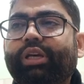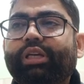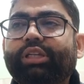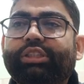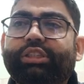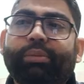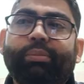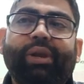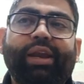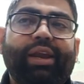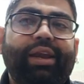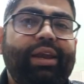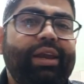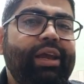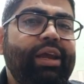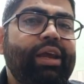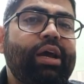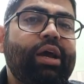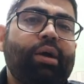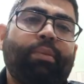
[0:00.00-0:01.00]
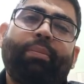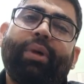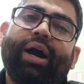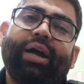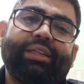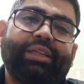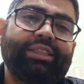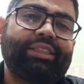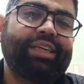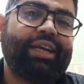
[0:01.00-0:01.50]
Similarly,
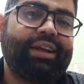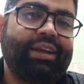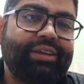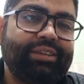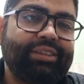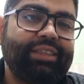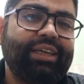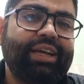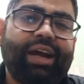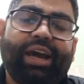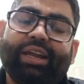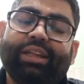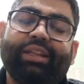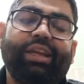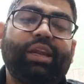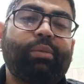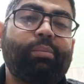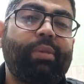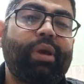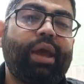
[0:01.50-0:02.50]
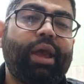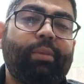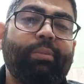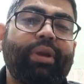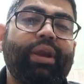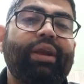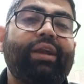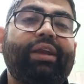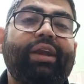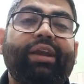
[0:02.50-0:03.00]
Partha Chatterjee, another
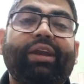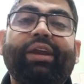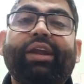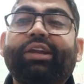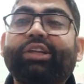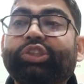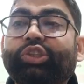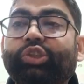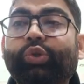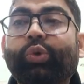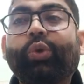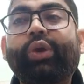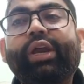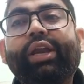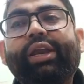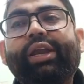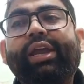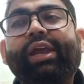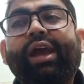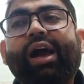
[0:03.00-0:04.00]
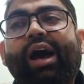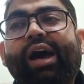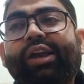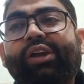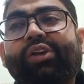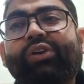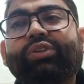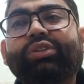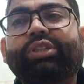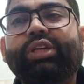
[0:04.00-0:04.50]
eminent Indian historian, he
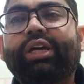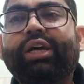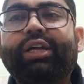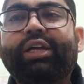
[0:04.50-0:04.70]
argues